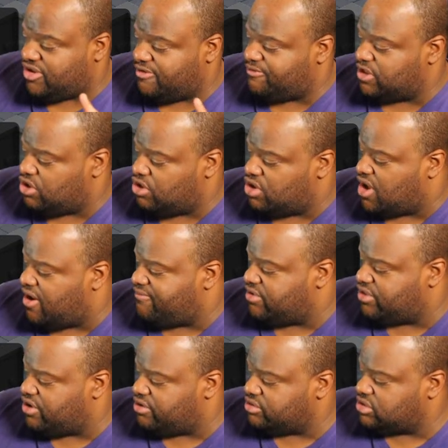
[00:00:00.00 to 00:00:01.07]
are definitely gonna cover
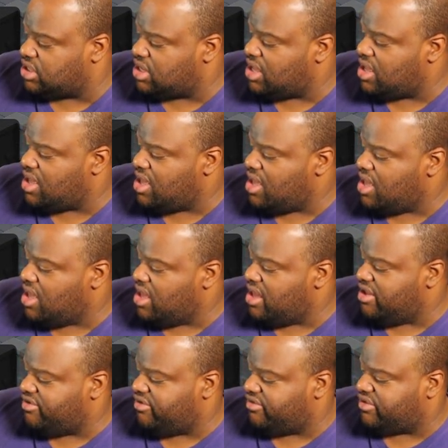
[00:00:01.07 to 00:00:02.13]
those.
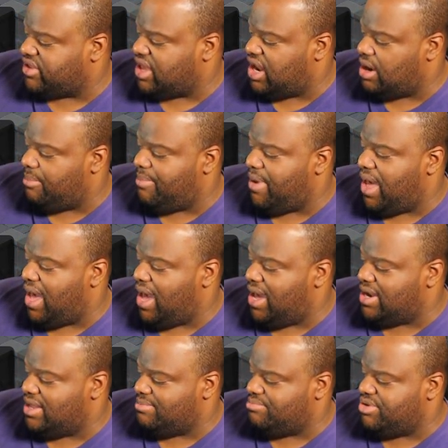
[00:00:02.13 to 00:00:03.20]
It's just kind of
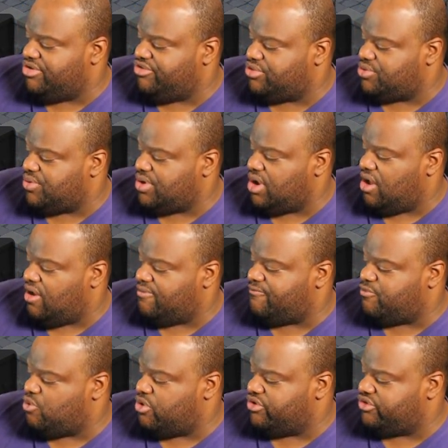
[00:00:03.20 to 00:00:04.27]
bad in BG3,
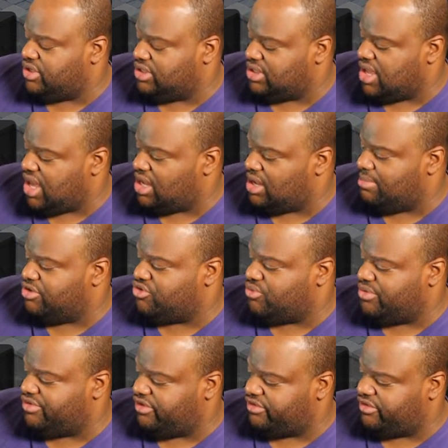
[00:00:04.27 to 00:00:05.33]
unfortunately. Elemental
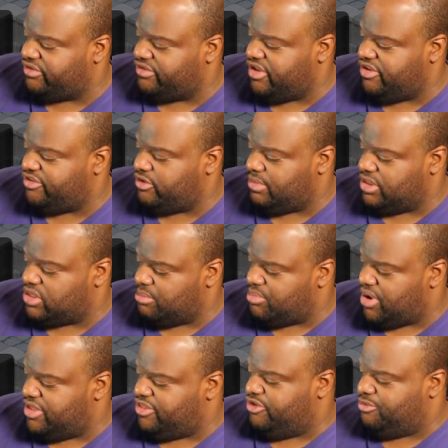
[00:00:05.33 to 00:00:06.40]
resistance is decent, but the
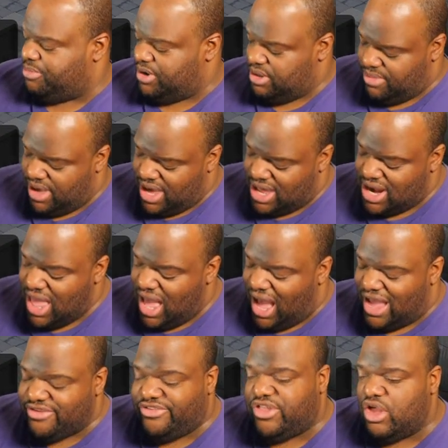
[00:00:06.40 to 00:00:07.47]
breath is pretty bad.
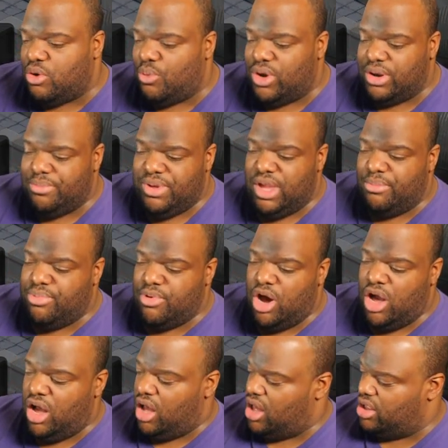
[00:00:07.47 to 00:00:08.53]
I still want to be a
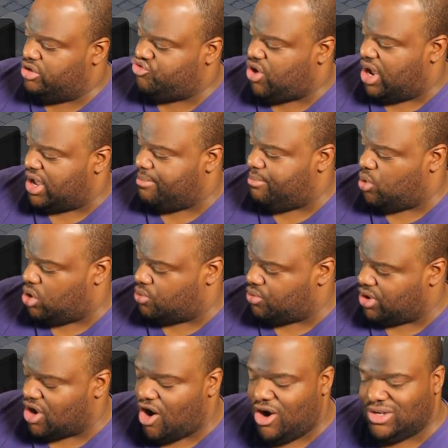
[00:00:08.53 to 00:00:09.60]
uh, dragonborn
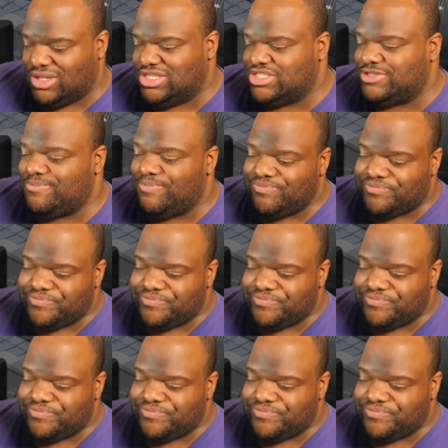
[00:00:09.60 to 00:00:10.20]
regardless.